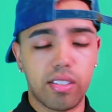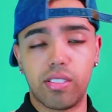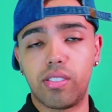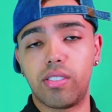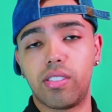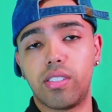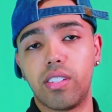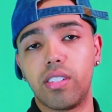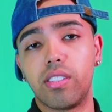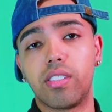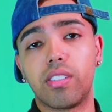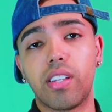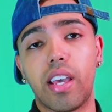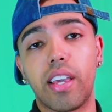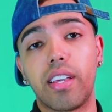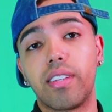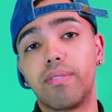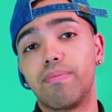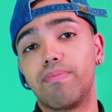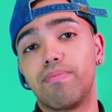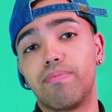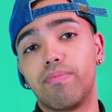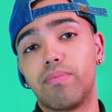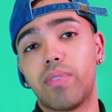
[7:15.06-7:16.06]
Since I
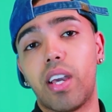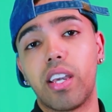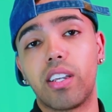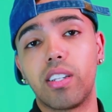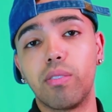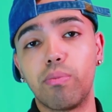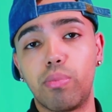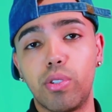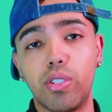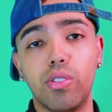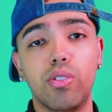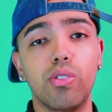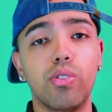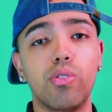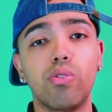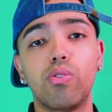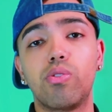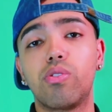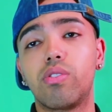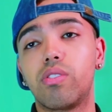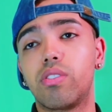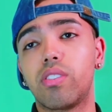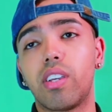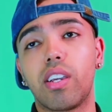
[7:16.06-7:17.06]
can
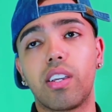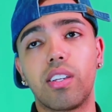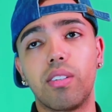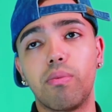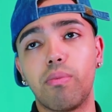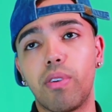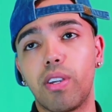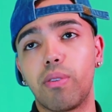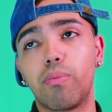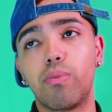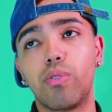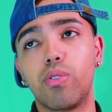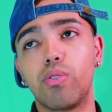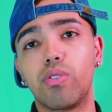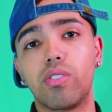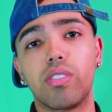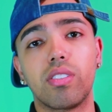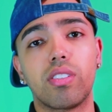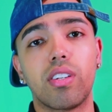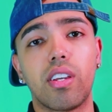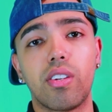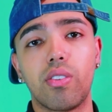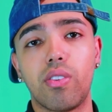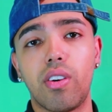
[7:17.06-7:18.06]
produce, I can make
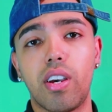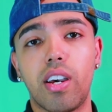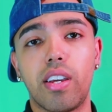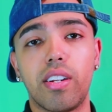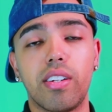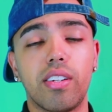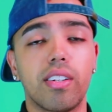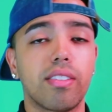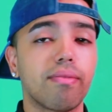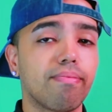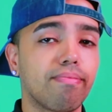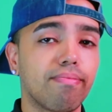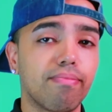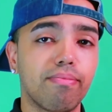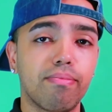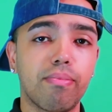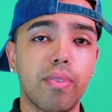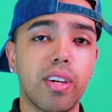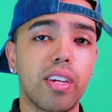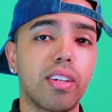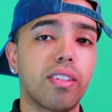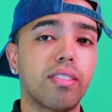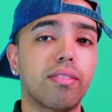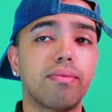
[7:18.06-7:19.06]
music, I know how to
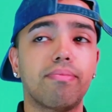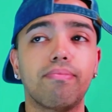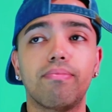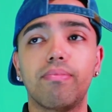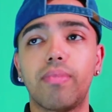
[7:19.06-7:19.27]
make,